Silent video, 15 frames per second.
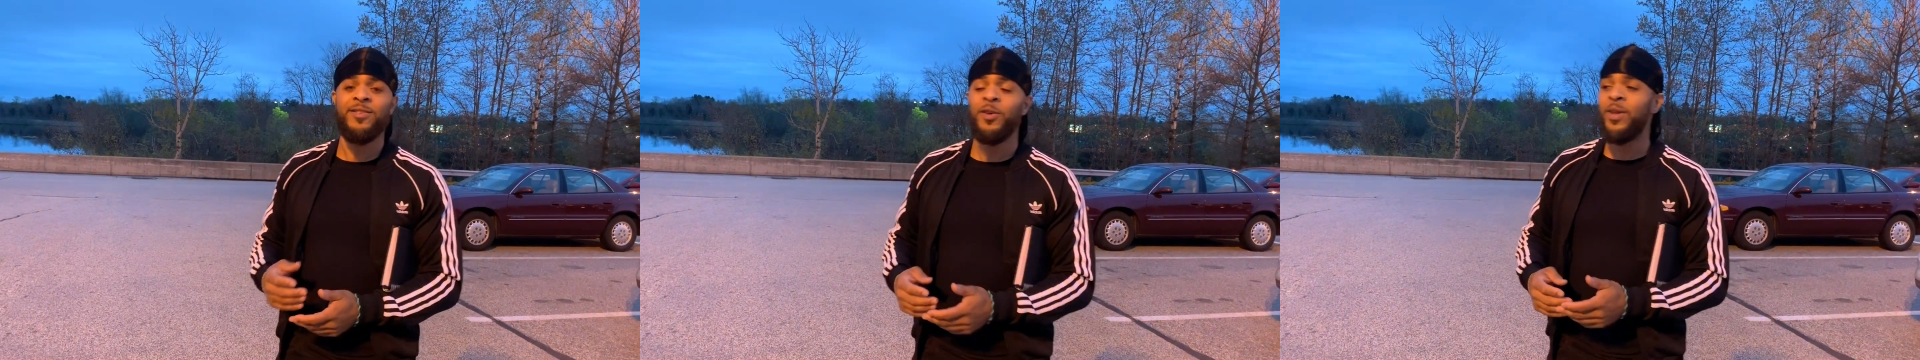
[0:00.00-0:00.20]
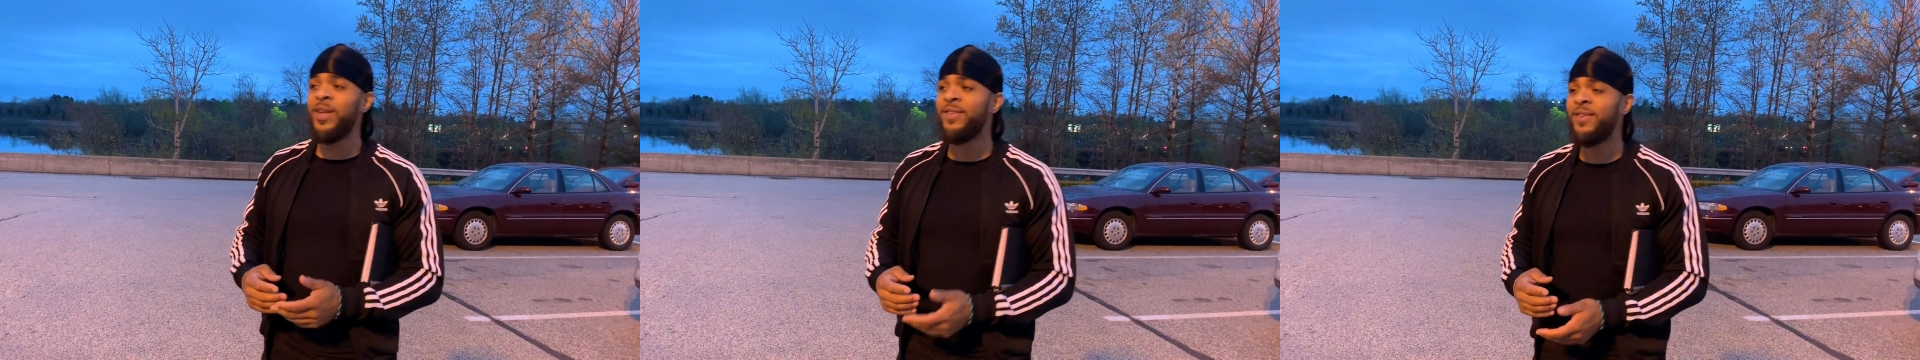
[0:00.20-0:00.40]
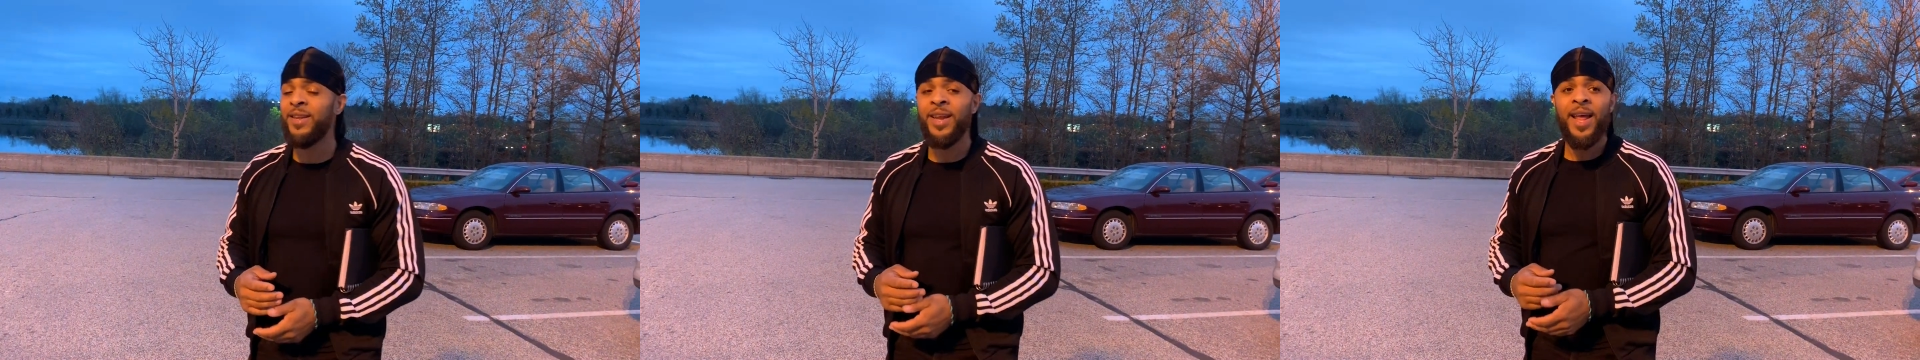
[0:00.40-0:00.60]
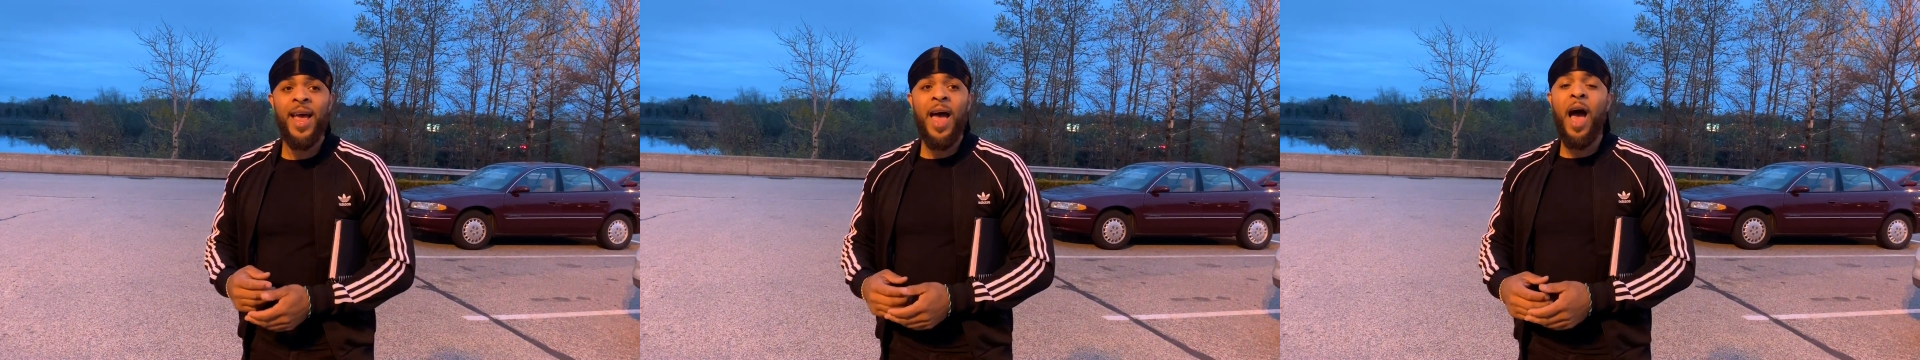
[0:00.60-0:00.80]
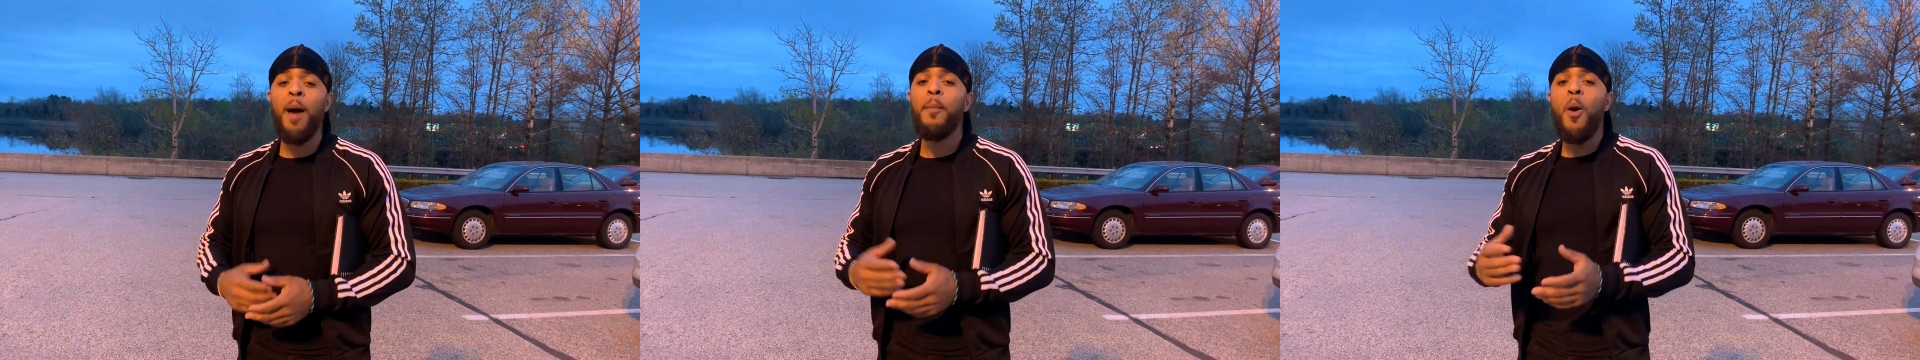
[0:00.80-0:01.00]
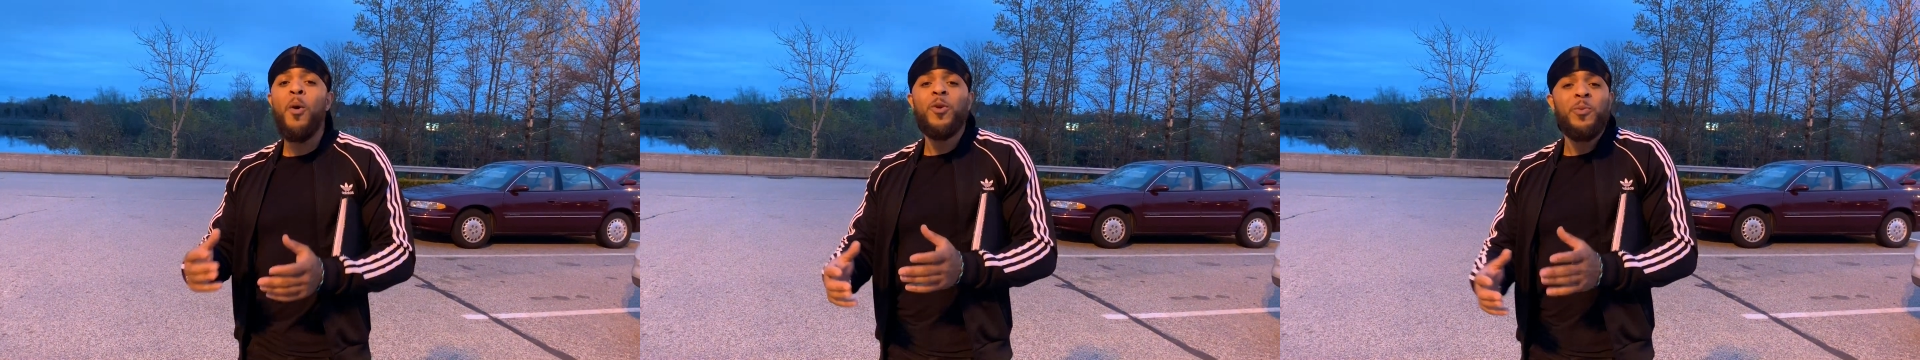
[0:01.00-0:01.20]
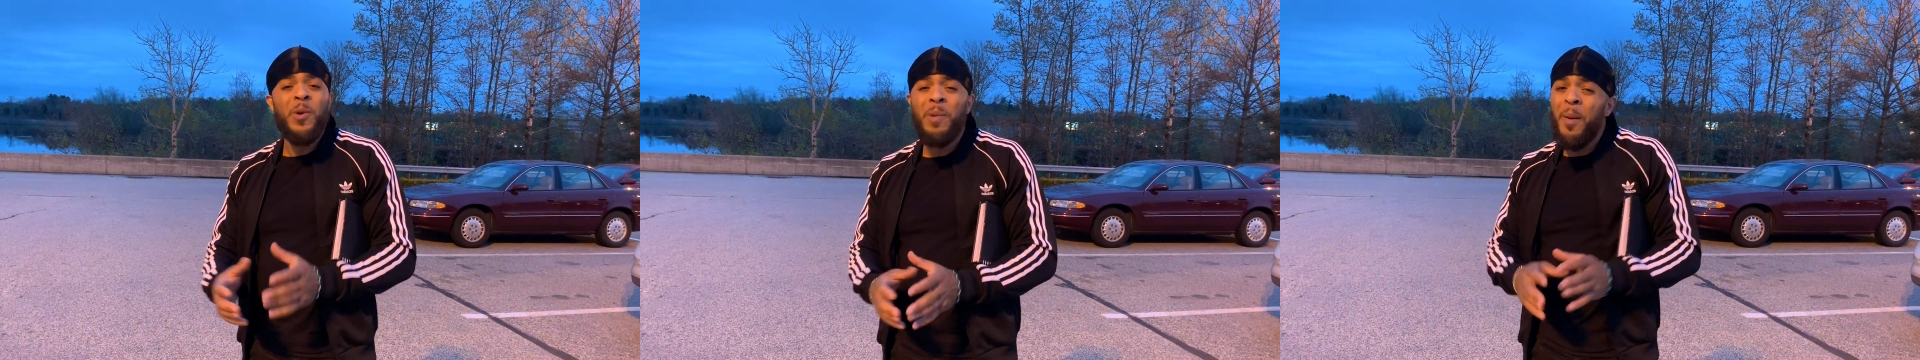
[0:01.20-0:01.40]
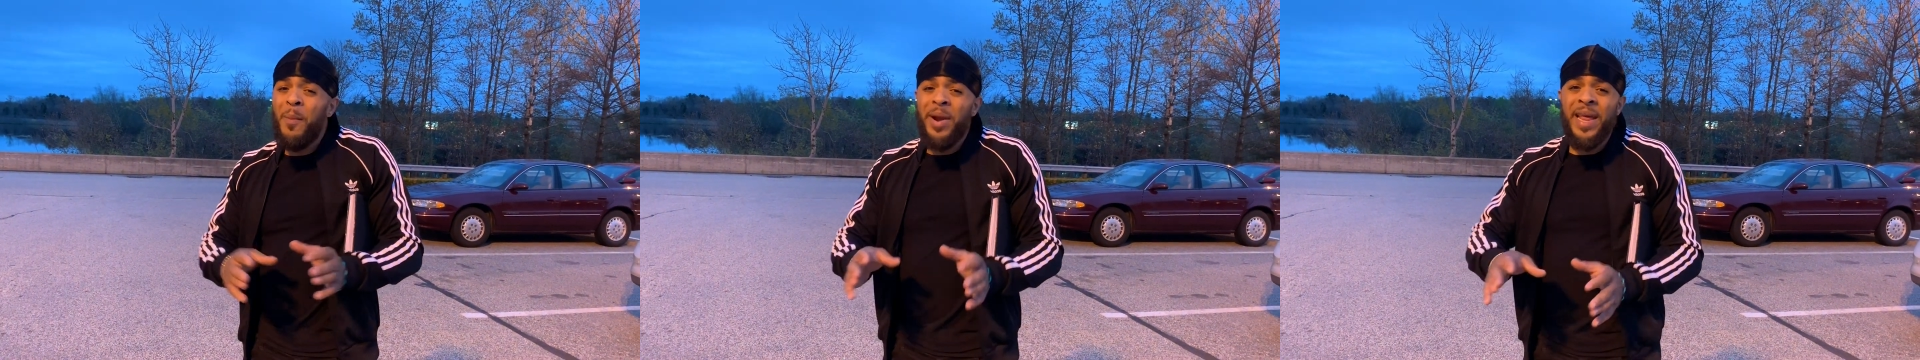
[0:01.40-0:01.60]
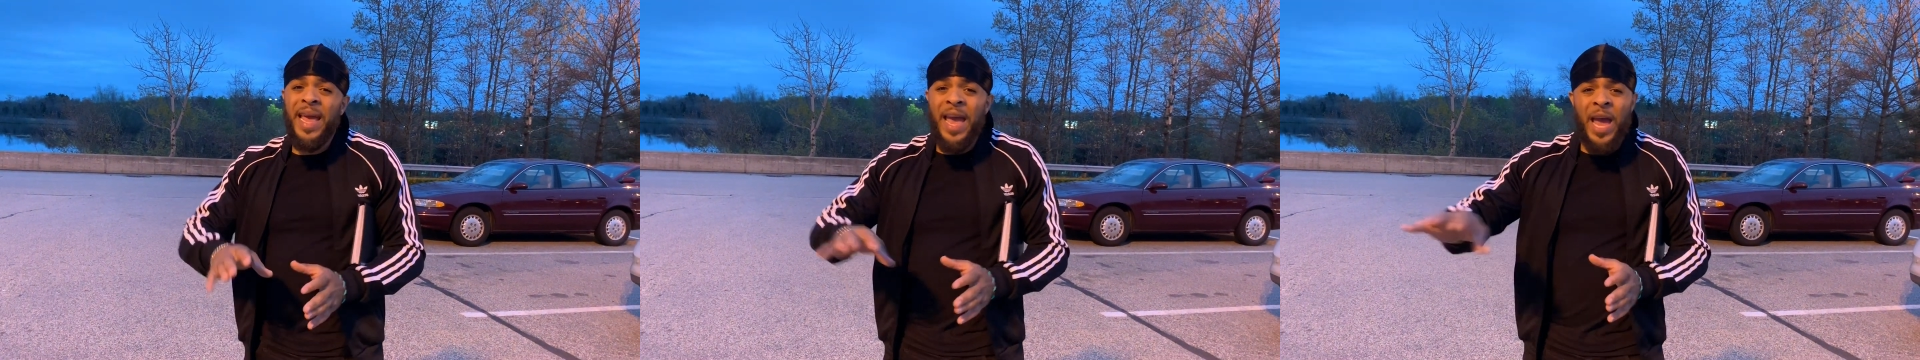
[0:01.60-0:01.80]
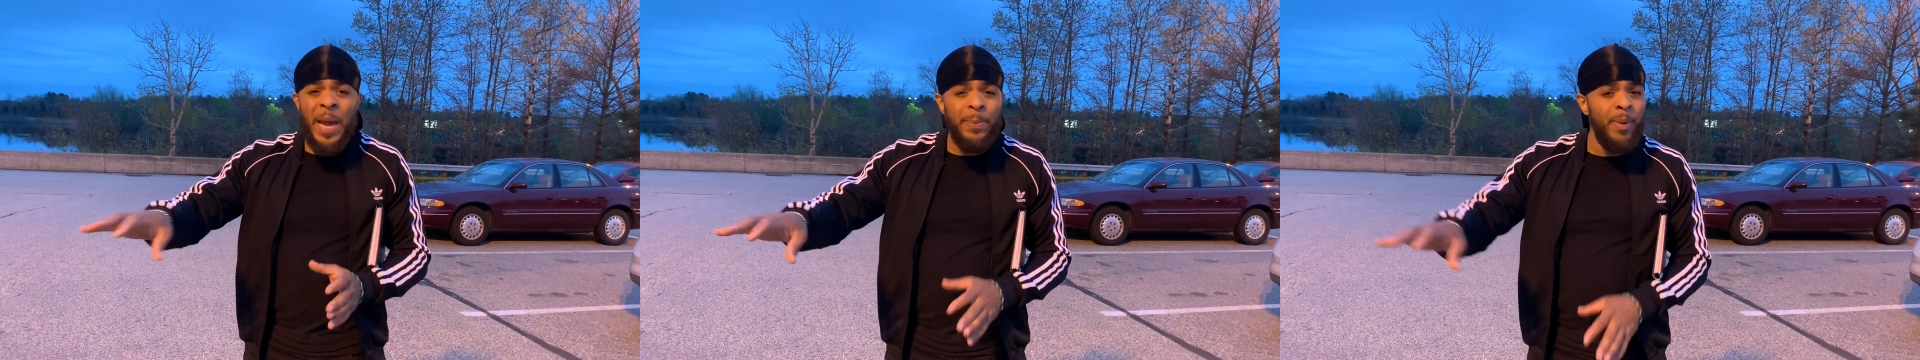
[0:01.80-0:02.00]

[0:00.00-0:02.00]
so listen, I'm always put my money here,